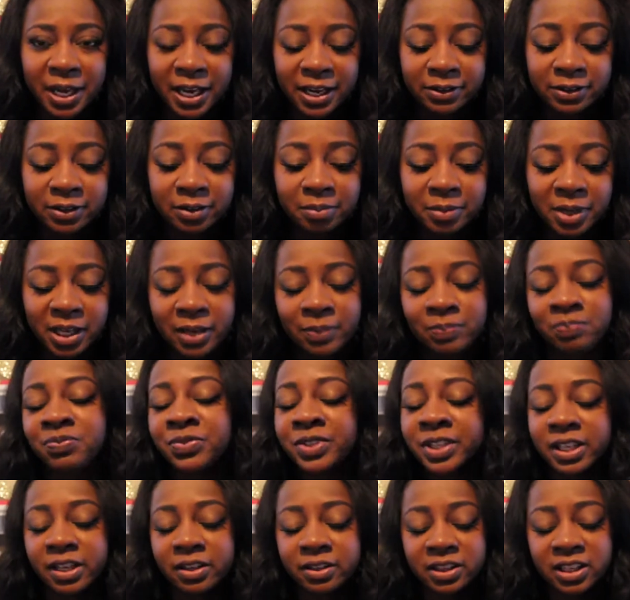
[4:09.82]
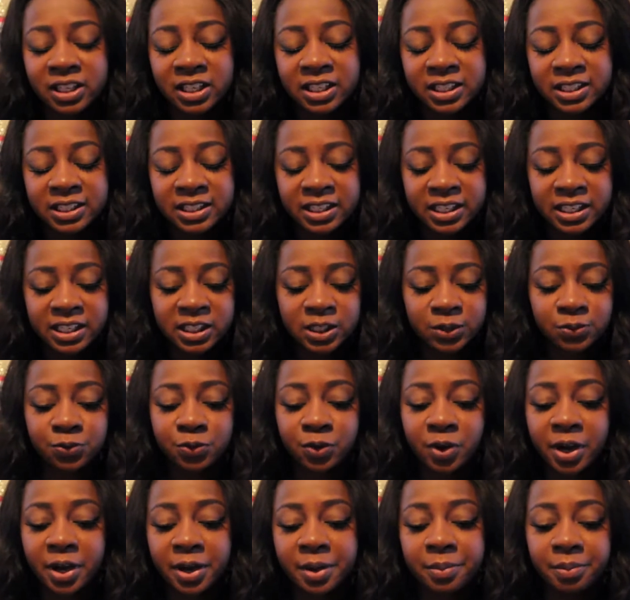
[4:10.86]
Pander Me. Now this is
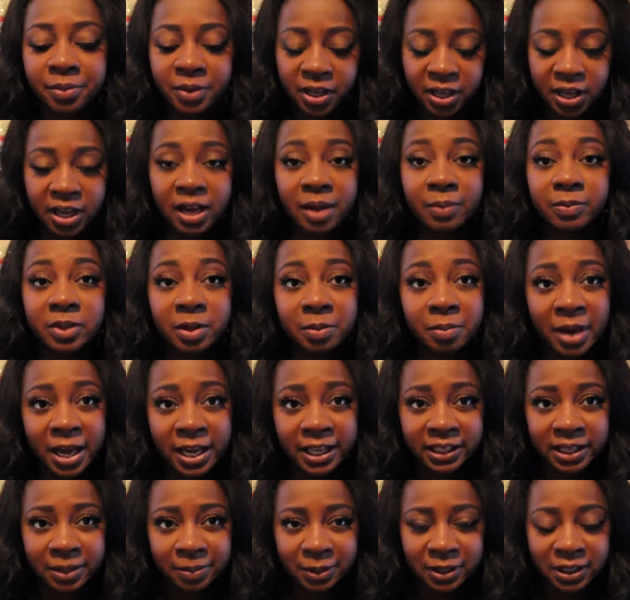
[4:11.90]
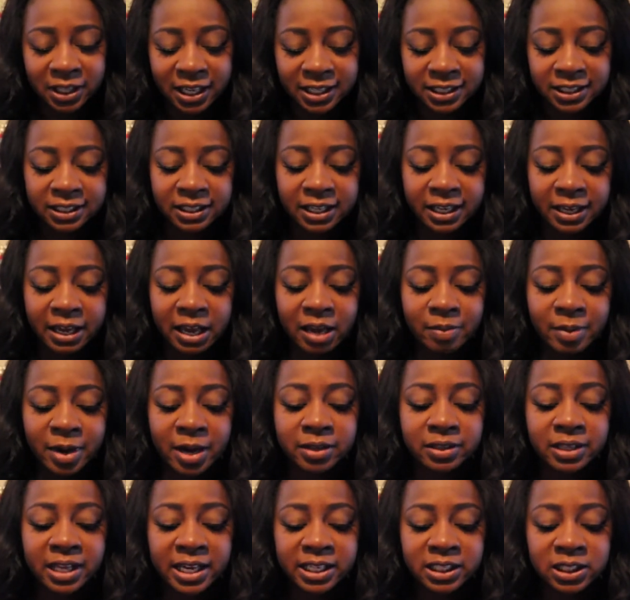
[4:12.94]
from the matte lip collection that came
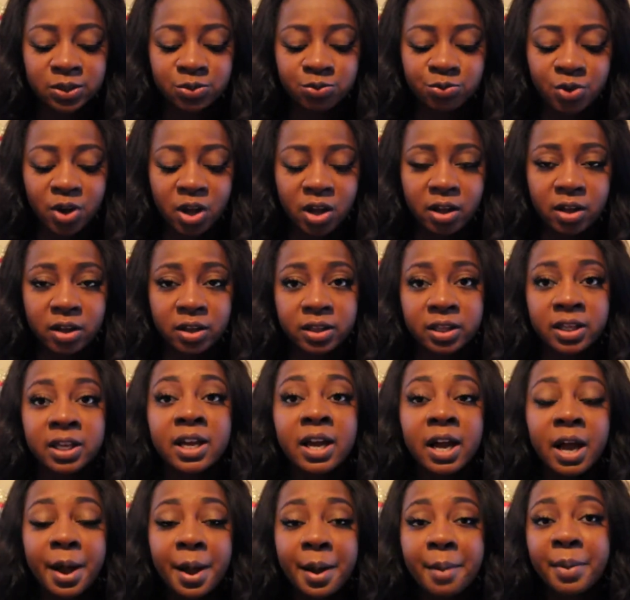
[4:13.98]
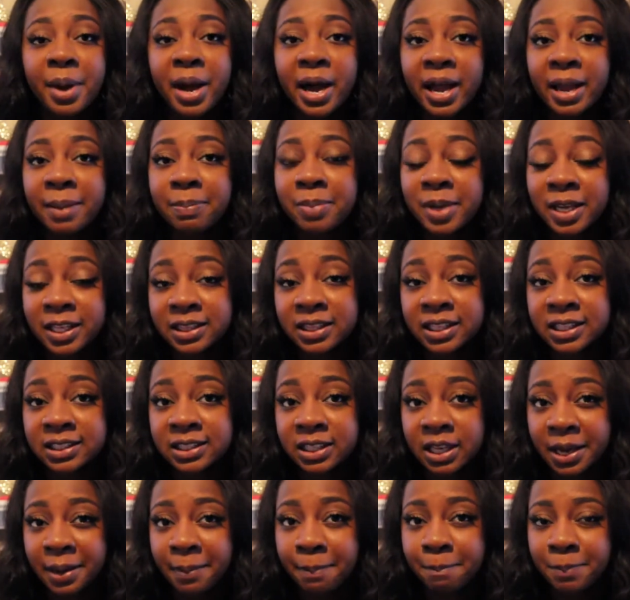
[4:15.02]
out last fall. I picked
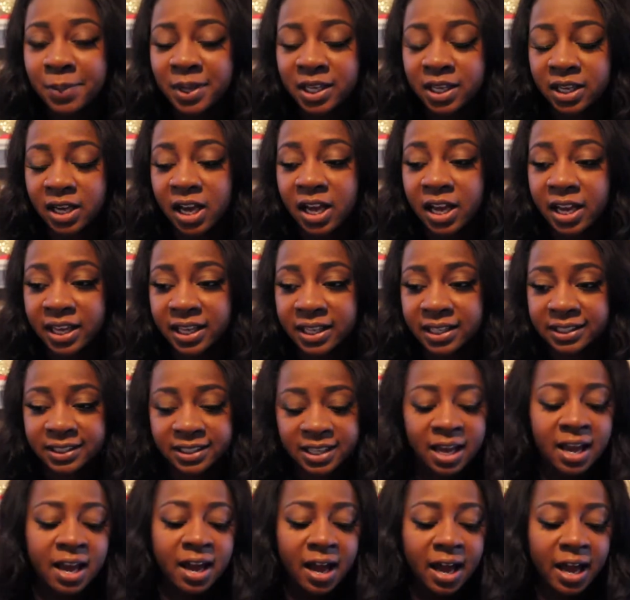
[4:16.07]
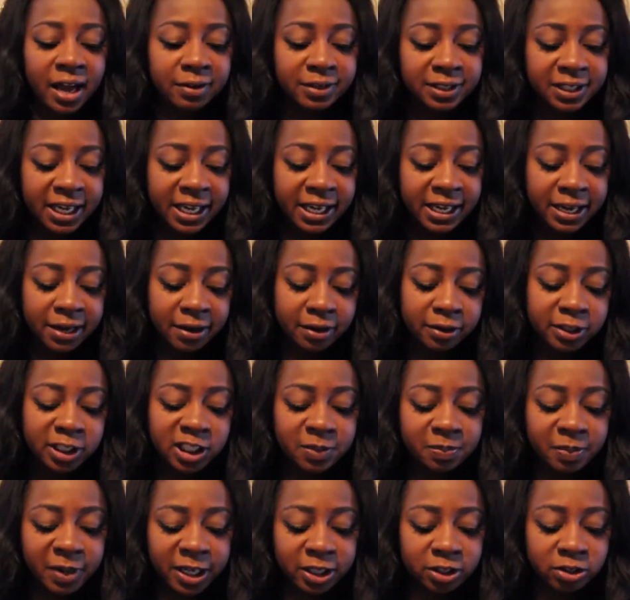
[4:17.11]
this up because I was hanging out on
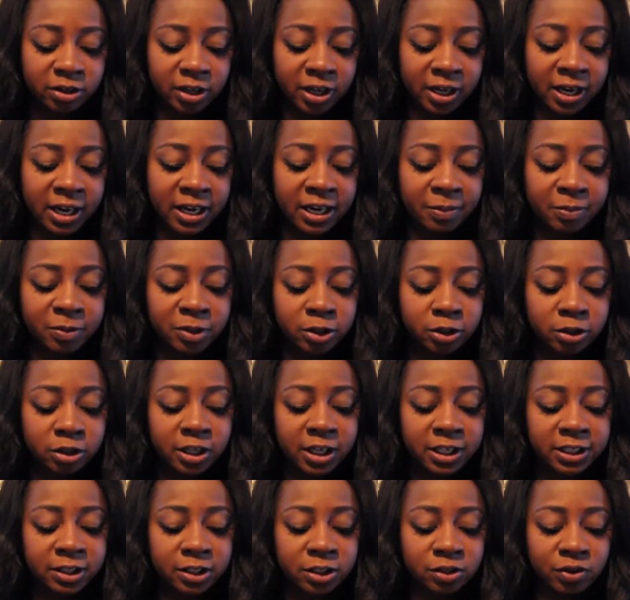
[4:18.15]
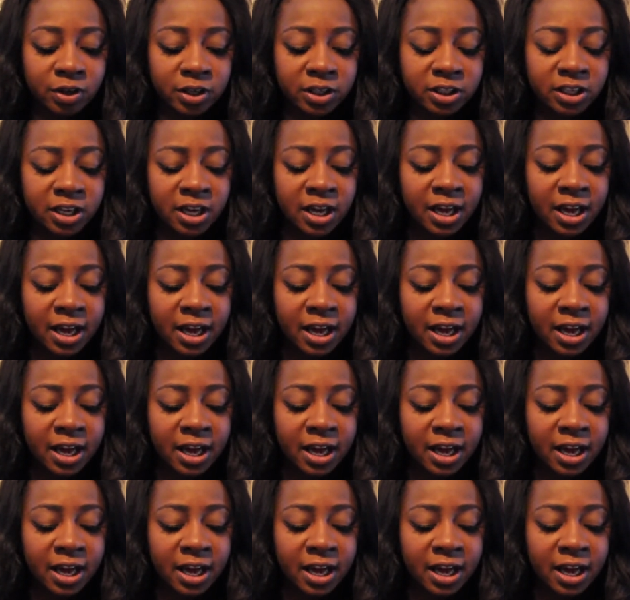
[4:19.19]
Spectra, and I'm going to show you guys a swatch.